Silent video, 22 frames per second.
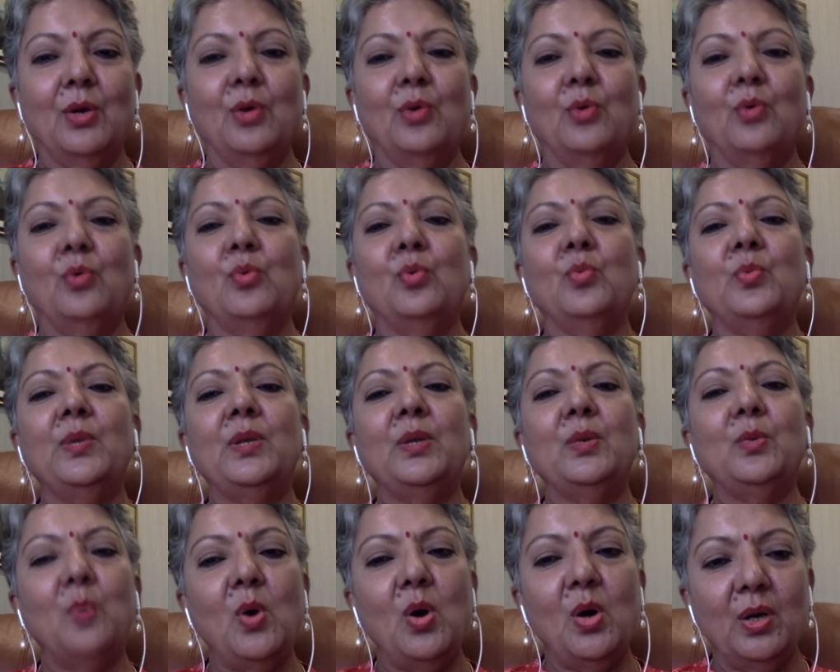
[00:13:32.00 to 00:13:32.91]
who will
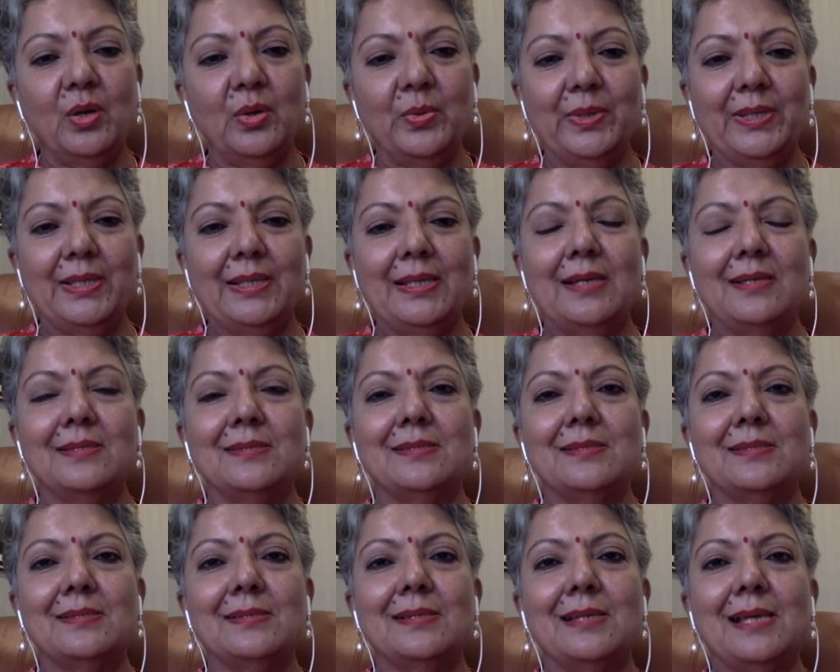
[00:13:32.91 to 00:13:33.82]
walk with
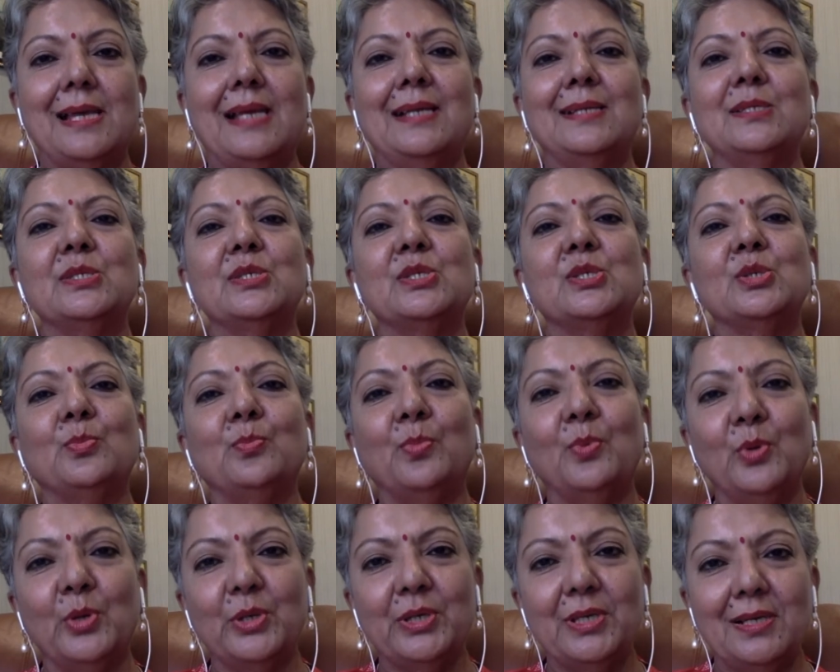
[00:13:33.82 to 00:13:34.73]
us and
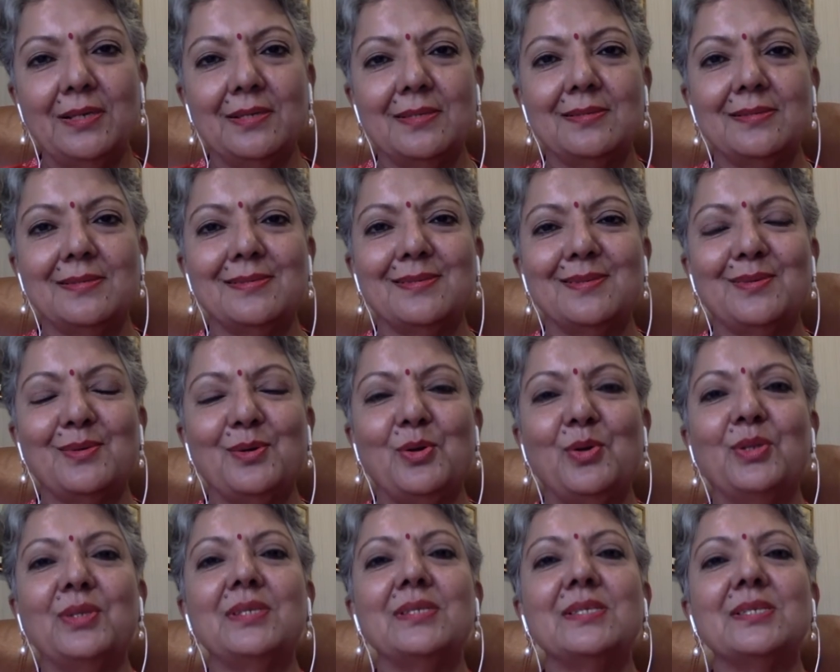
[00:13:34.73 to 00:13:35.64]
support us
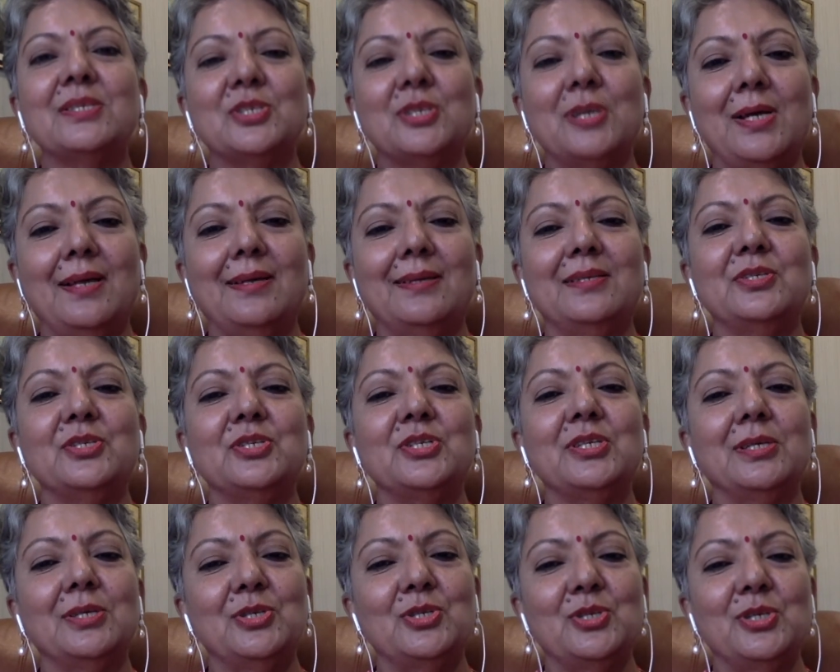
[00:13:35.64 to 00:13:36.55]
on this
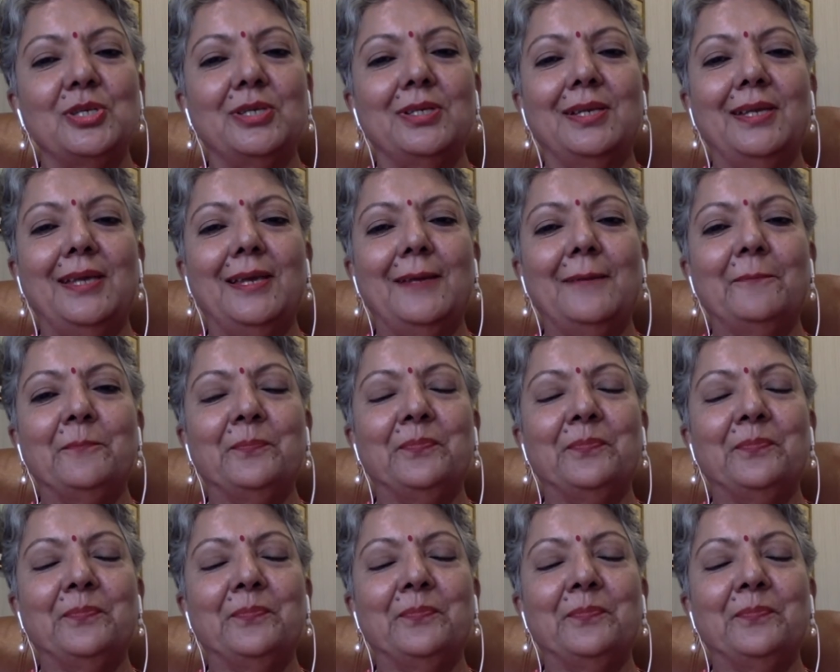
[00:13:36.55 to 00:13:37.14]
challenging journey